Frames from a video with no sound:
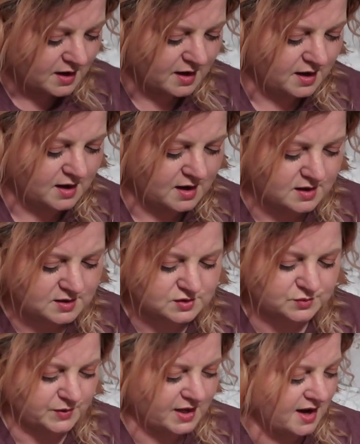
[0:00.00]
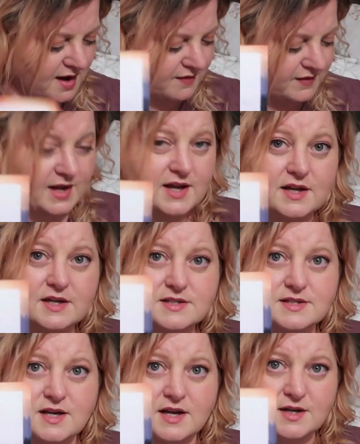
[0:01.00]
And we have a
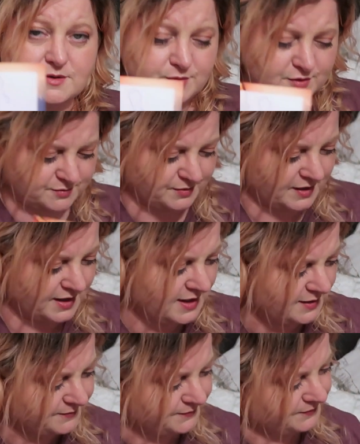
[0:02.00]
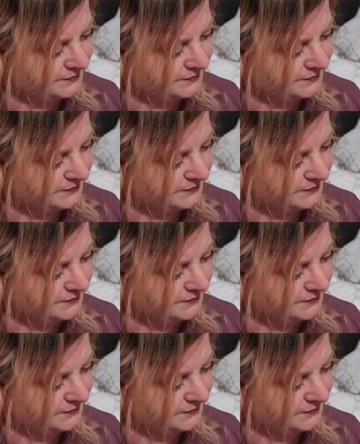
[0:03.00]
signed book plate.